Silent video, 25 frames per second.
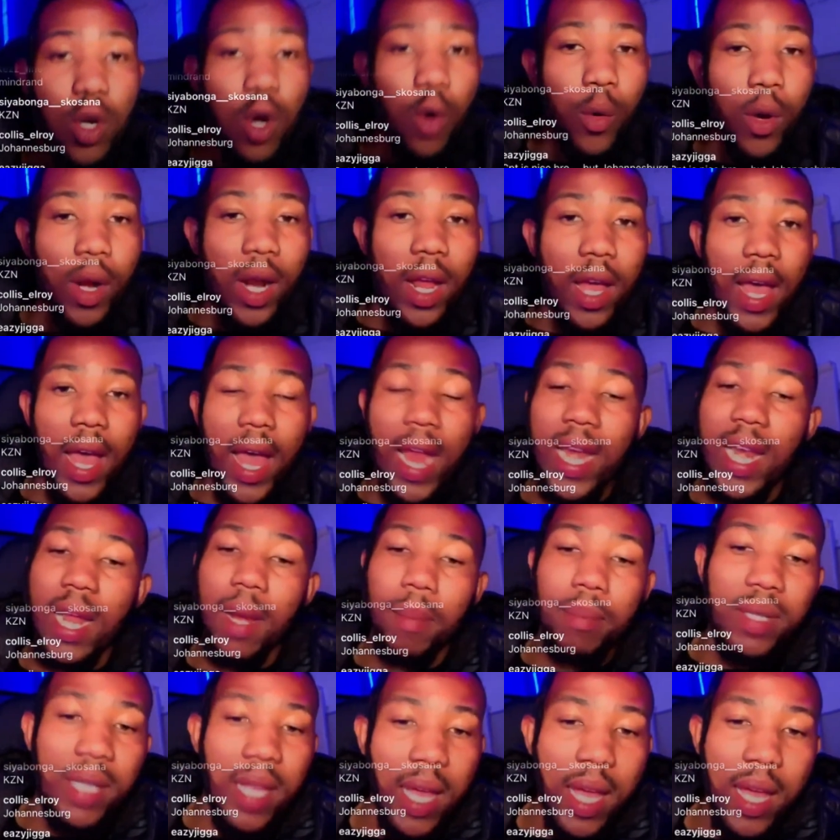you know we're gonna
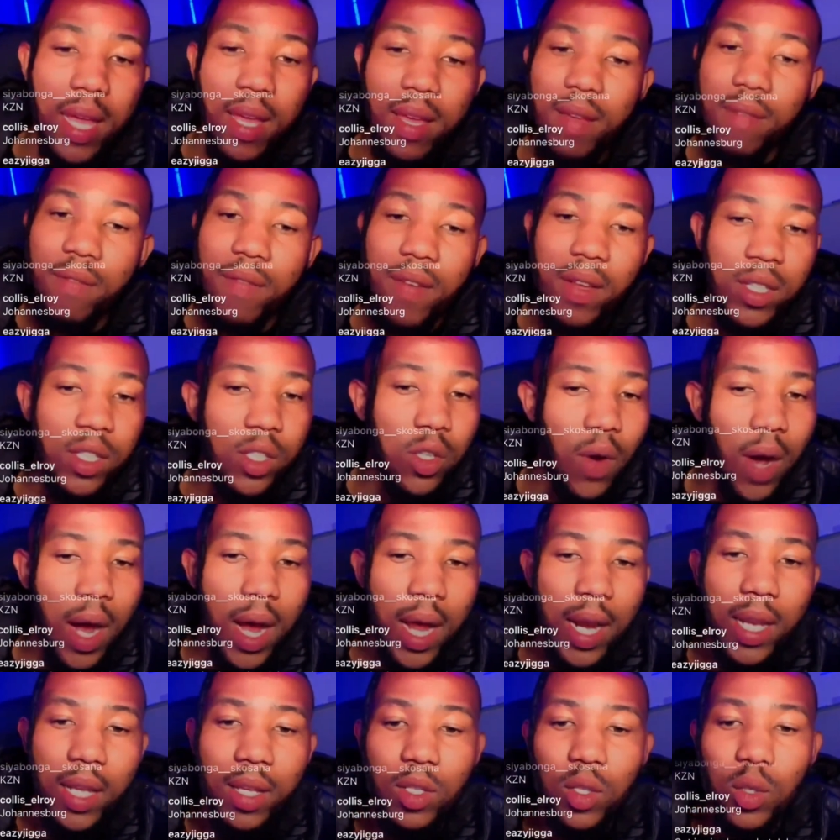end up there
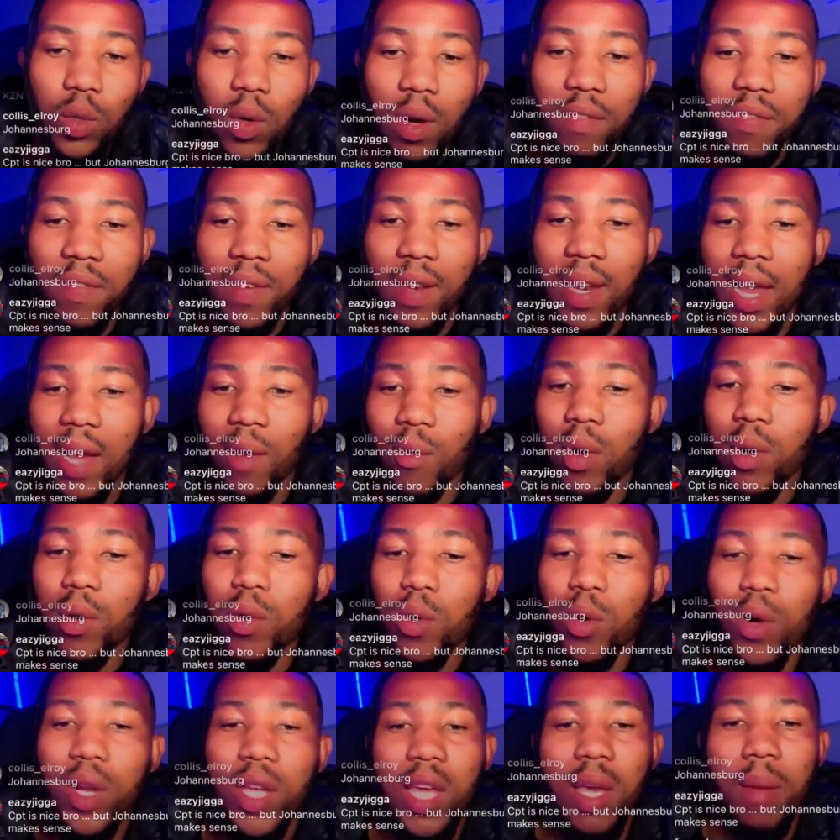eventually. So I feel like
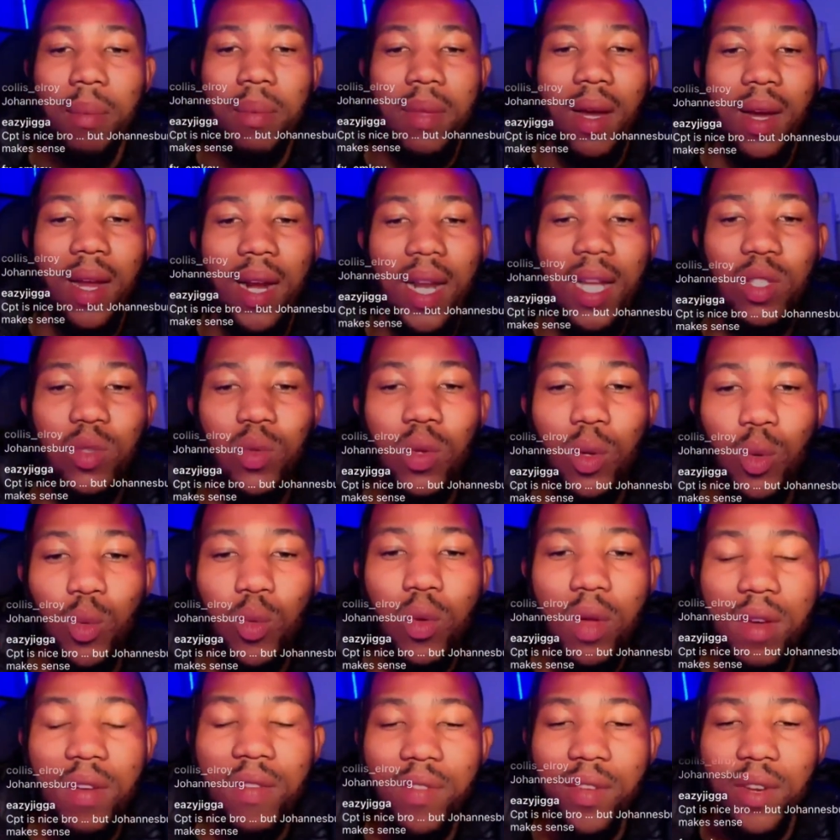when we go to Cape Town, that's
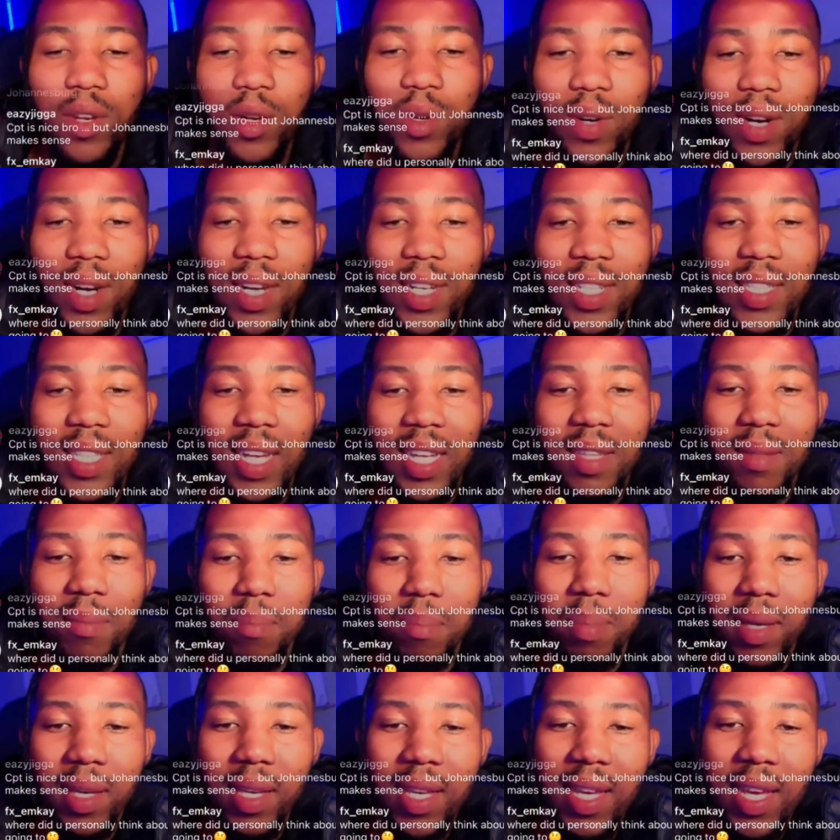when we have you know reached
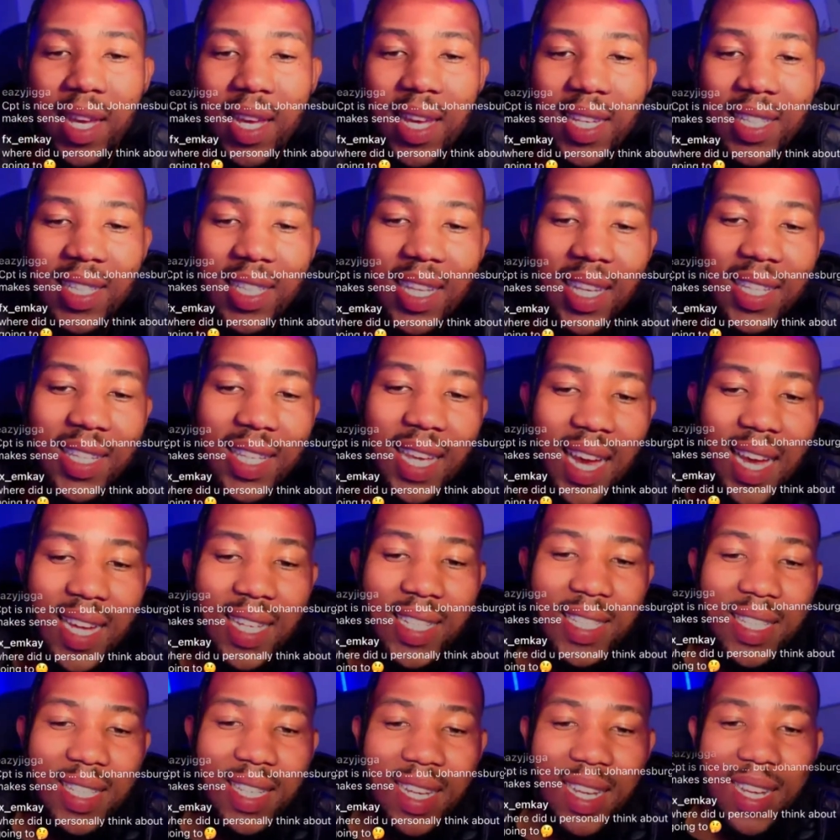that B
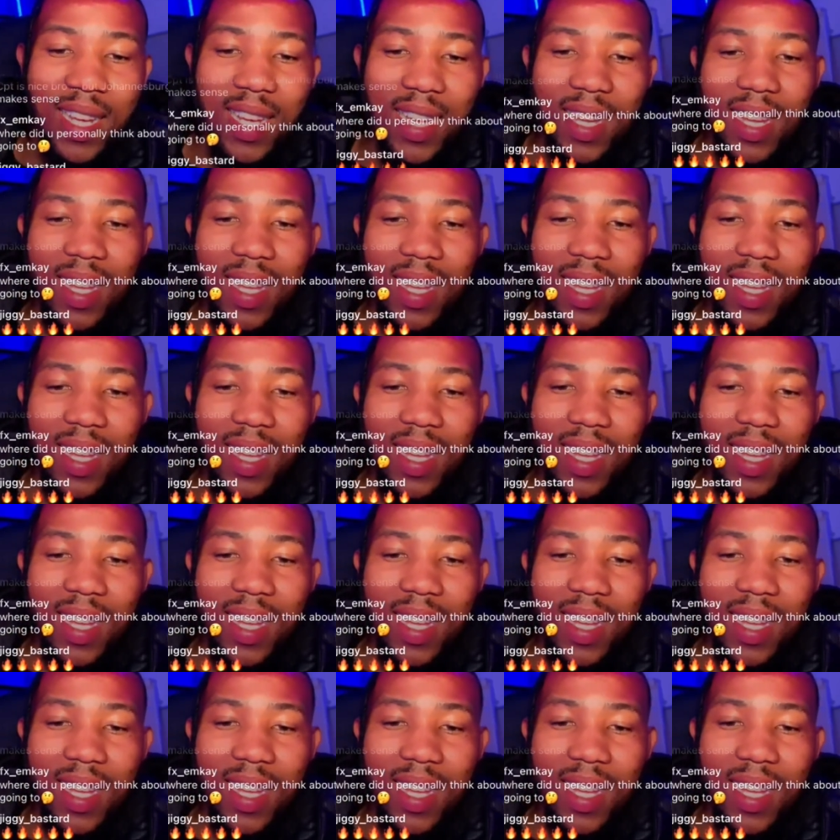status.